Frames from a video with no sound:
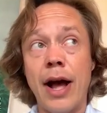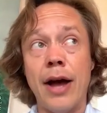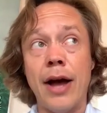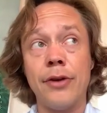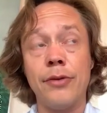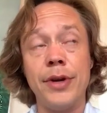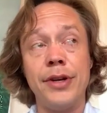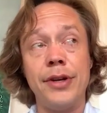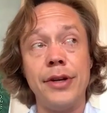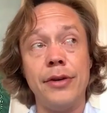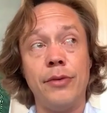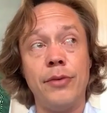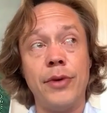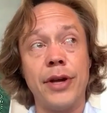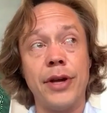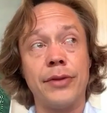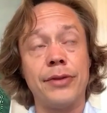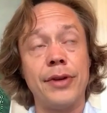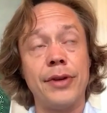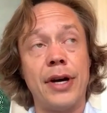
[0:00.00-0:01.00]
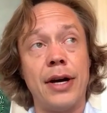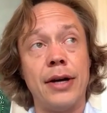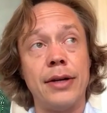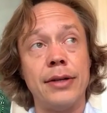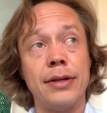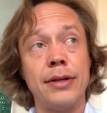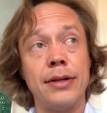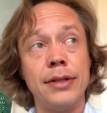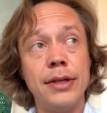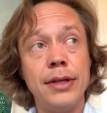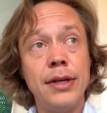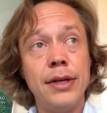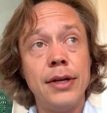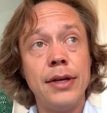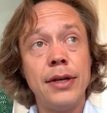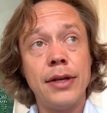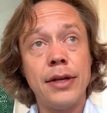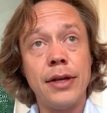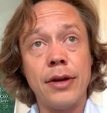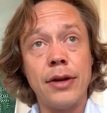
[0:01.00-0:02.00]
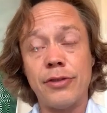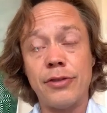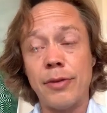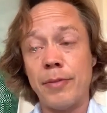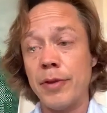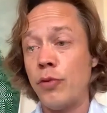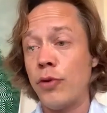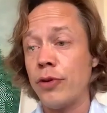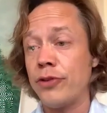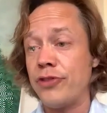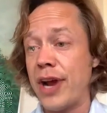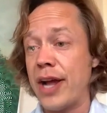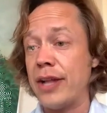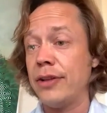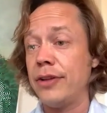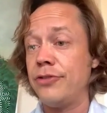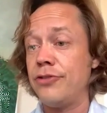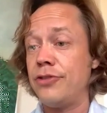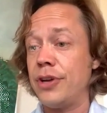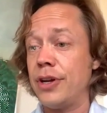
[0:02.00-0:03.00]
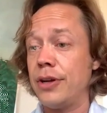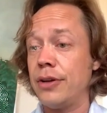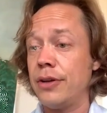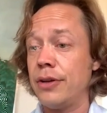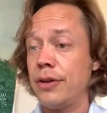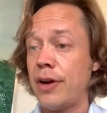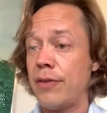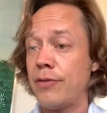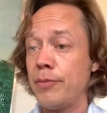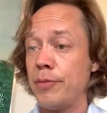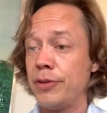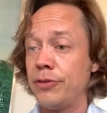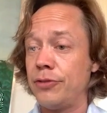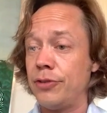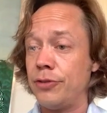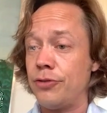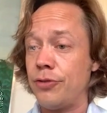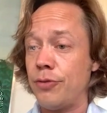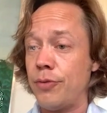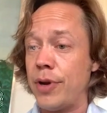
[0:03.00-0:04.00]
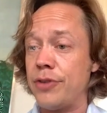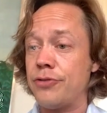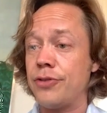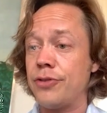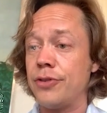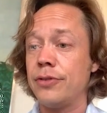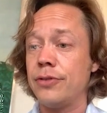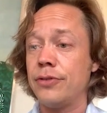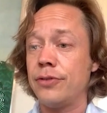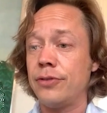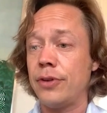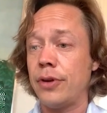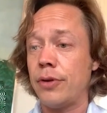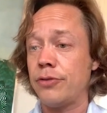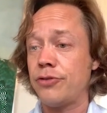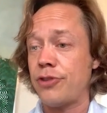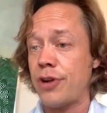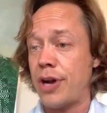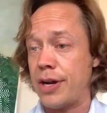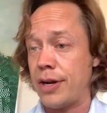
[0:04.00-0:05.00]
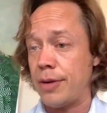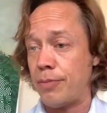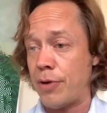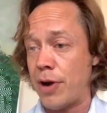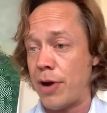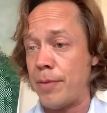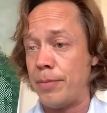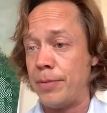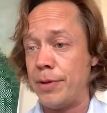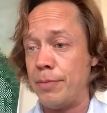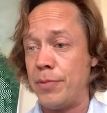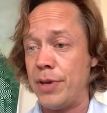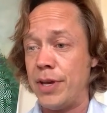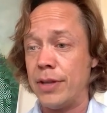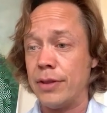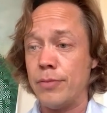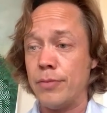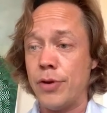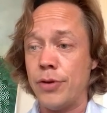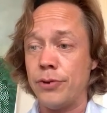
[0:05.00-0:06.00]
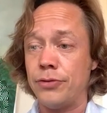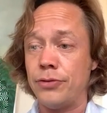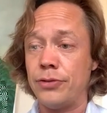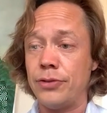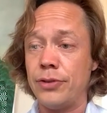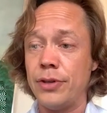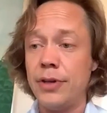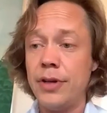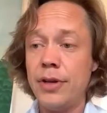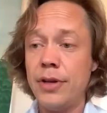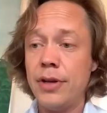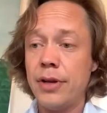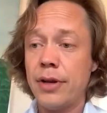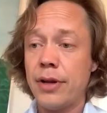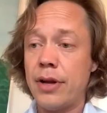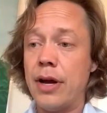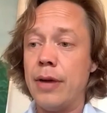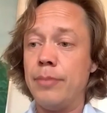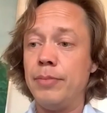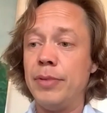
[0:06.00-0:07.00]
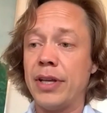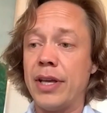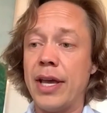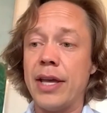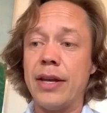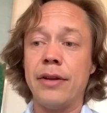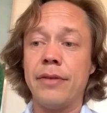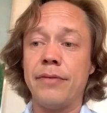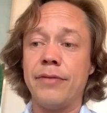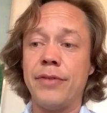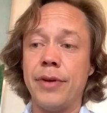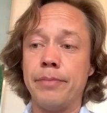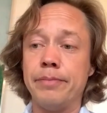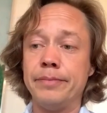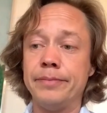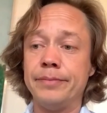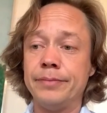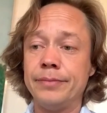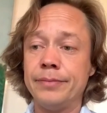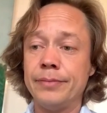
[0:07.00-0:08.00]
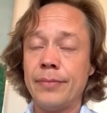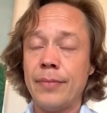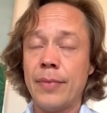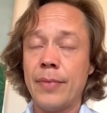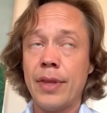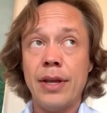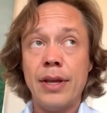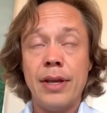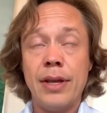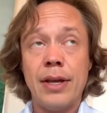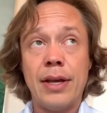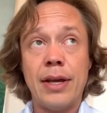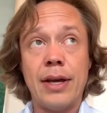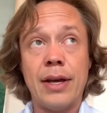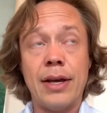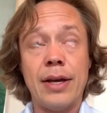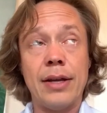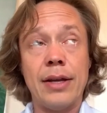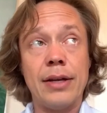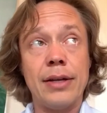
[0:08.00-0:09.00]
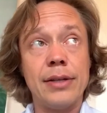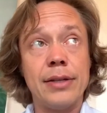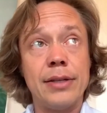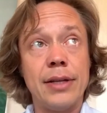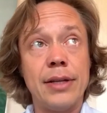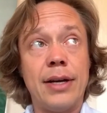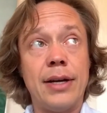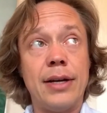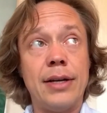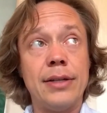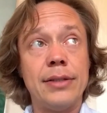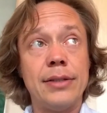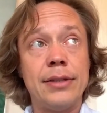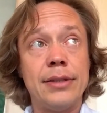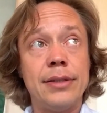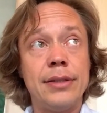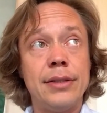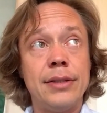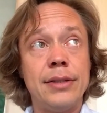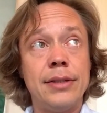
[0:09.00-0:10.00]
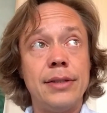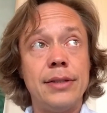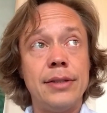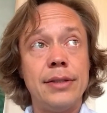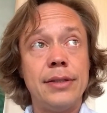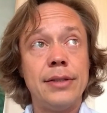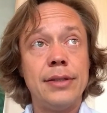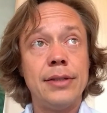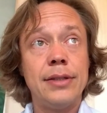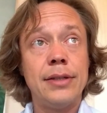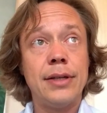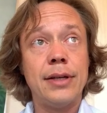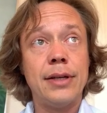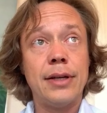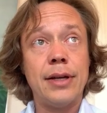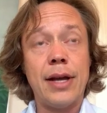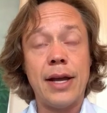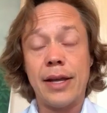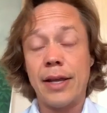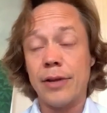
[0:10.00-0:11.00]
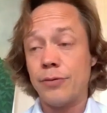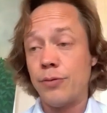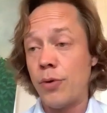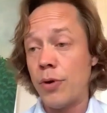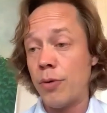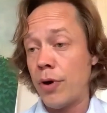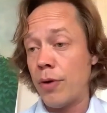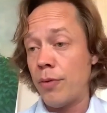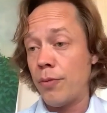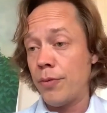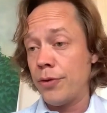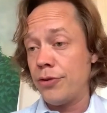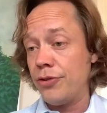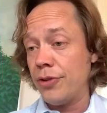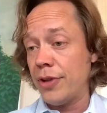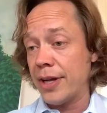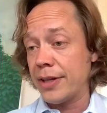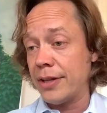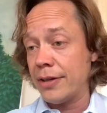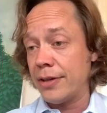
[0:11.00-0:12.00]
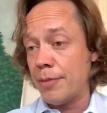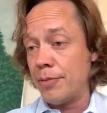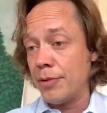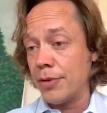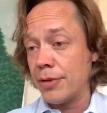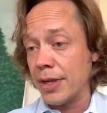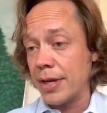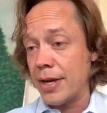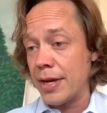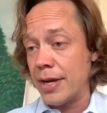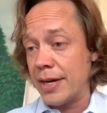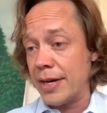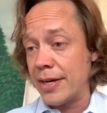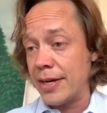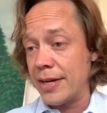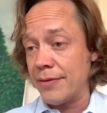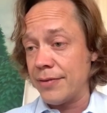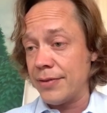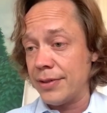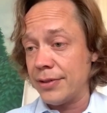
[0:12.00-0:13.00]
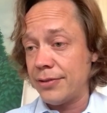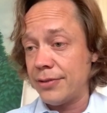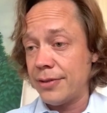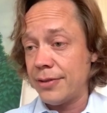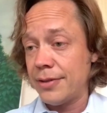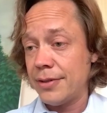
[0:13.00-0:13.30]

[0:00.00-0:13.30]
do we deal with, some of the more challenging government situations, China probably being the most complicated of them. And I guess where would you like to double click on any of this?